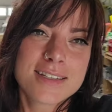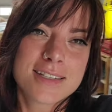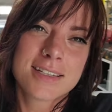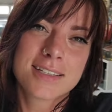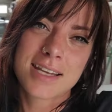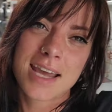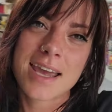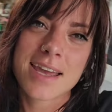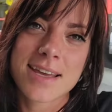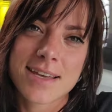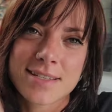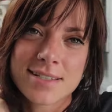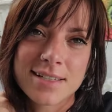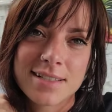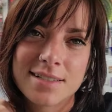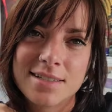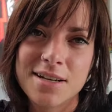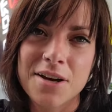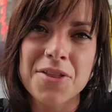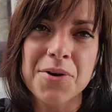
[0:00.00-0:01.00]
Today is
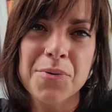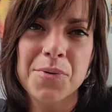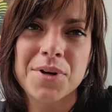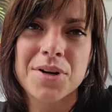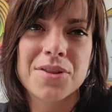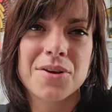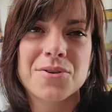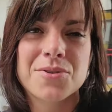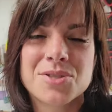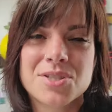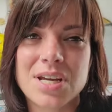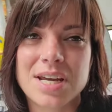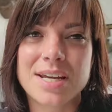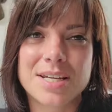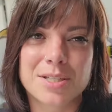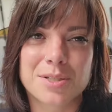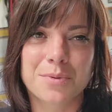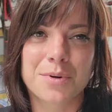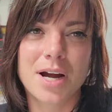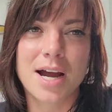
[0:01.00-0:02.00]
another one of those
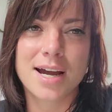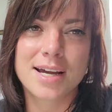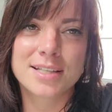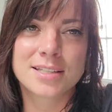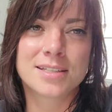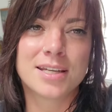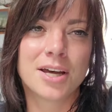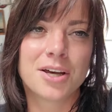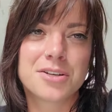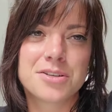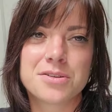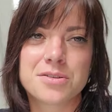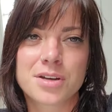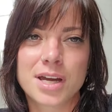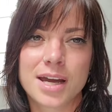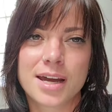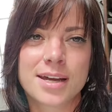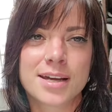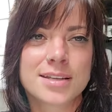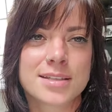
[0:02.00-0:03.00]
days where I tell you
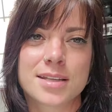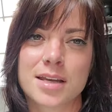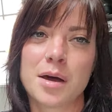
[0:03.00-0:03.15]
guys